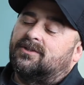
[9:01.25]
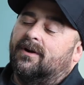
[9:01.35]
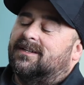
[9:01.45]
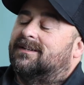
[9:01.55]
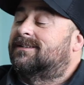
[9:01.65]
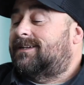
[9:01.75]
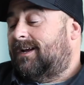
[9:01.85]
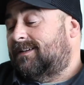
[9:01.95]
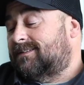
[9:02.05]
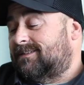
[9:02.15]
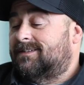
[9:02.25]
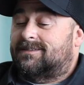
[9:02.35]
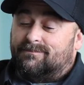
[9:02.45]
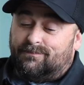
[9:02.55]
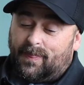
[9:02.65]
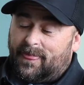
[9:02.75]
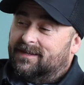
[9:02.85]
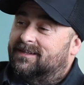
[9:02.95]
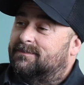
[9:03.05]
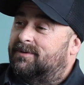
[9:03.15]
dog did. This guy does. He doesn't.
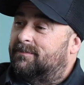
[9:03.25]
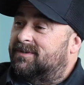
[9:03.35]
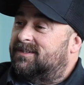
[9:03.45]
He's a puppy.